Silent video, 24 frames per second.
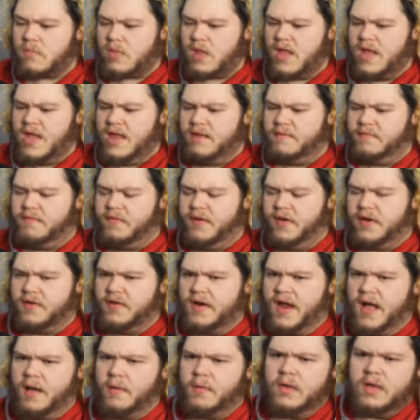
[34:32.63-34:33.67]
and figure
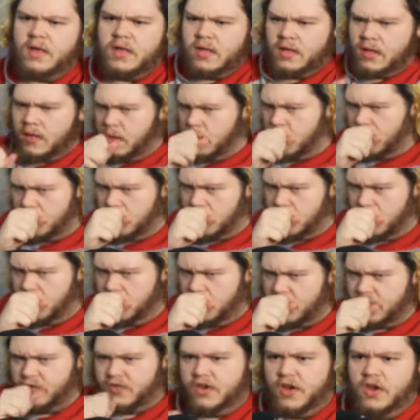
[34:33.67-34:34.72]
out.
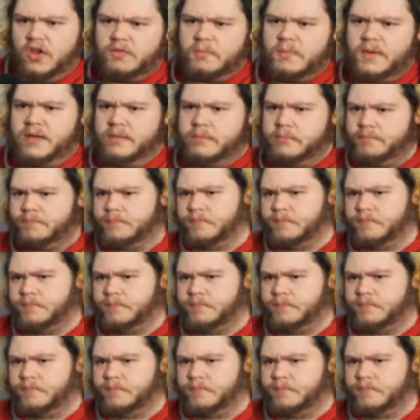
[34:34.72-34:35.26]
Excuse me.